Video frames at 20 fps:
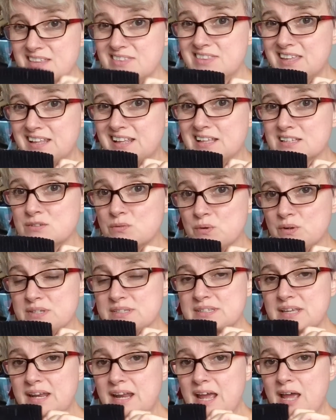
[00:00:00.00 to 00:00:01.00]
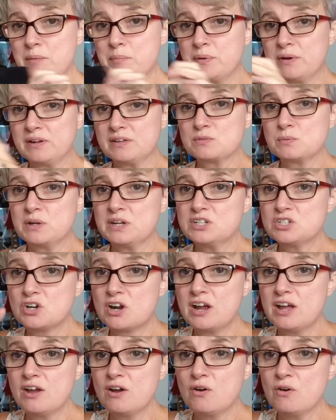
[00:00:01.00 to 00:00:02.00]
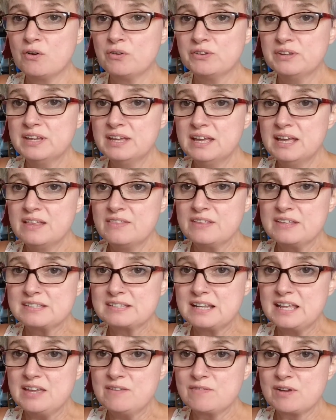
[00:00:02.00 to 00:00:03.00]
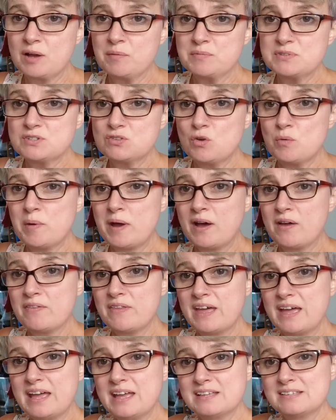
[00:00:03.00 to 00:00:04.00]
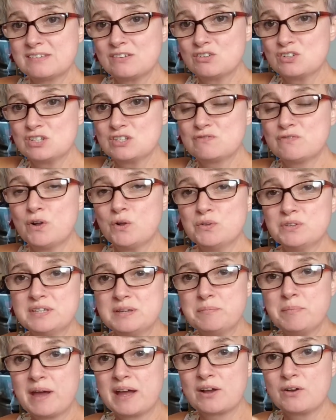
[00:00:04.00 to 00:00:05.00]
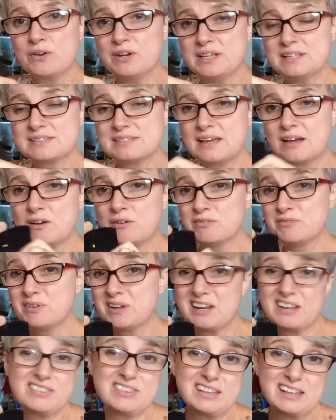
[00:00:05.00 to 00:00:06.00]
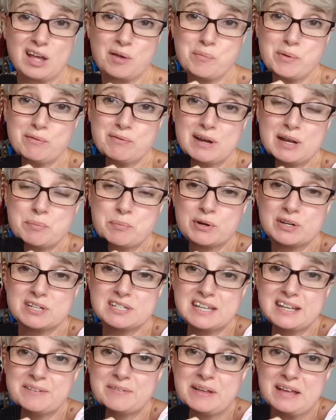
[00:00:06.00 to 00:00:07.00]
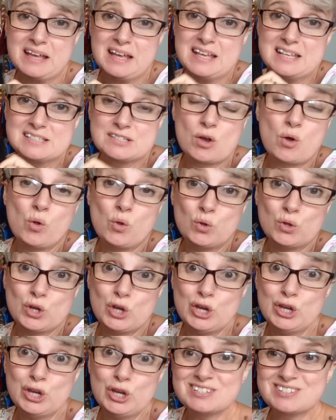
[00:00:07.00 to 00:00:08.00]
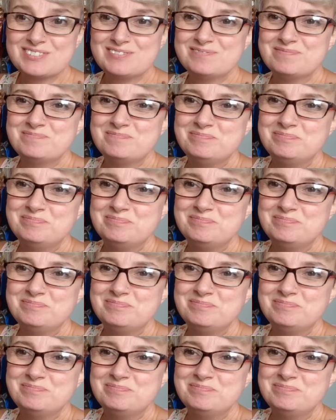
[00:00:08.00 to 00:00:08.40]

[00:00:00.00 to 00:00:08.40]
I think that's what's going to happen, because when I try it on, the sleeve comes to about there, so I'll just fold it back on itself, and I think that'll be really pretty. So all good.